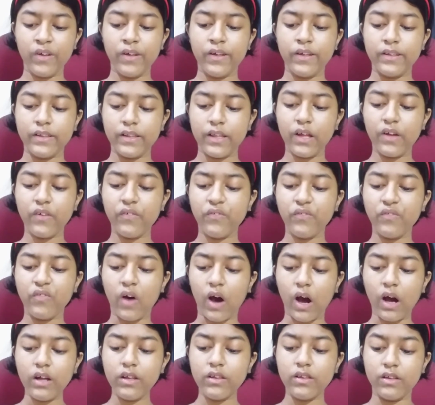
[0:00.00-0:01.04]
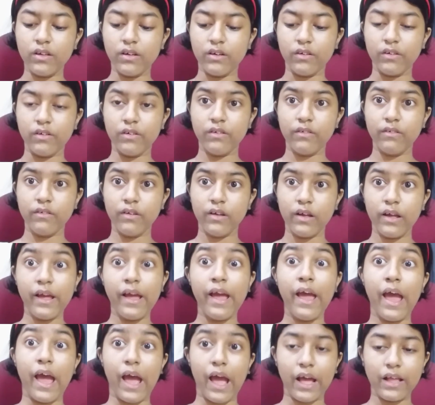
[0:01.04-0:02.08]
their father
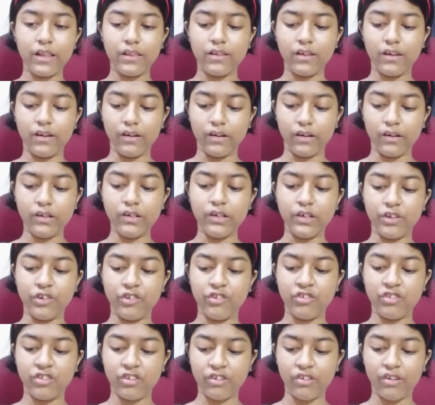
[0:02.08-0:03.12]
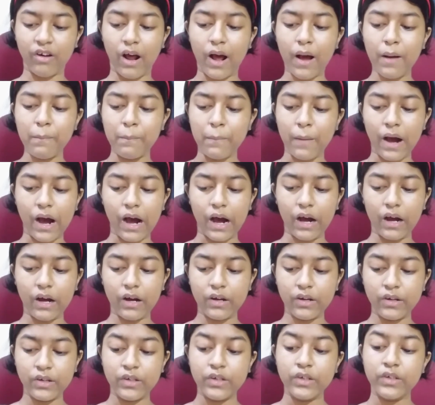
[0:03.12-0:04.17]
and urged Rama
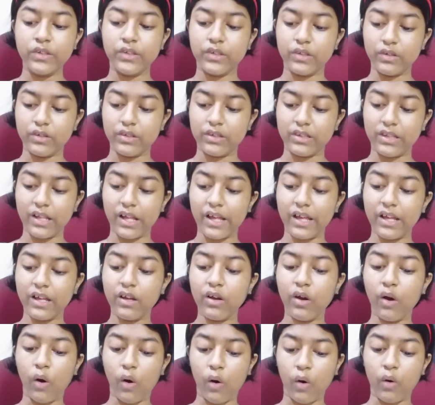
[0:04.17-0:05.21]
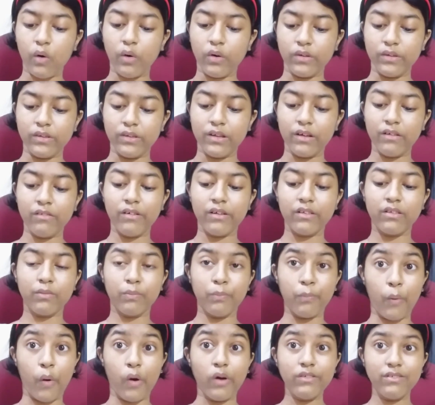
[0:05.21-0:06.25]
to take on the
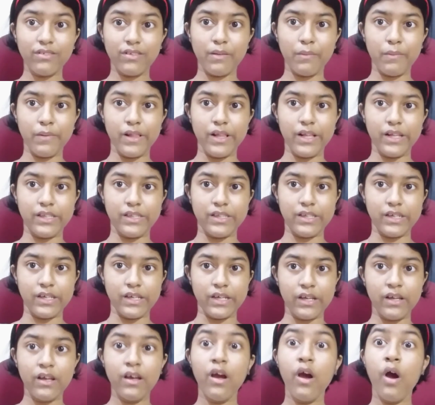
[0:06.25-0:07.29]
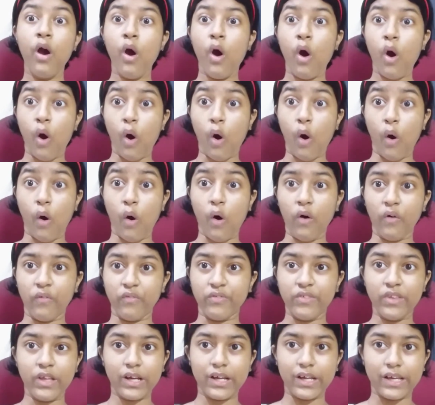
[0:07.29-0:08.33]
responsibility
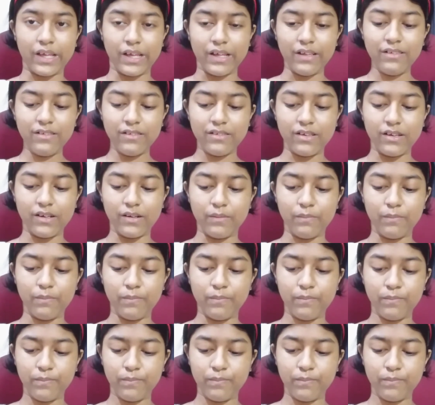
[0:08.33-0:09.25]
of the kingdom.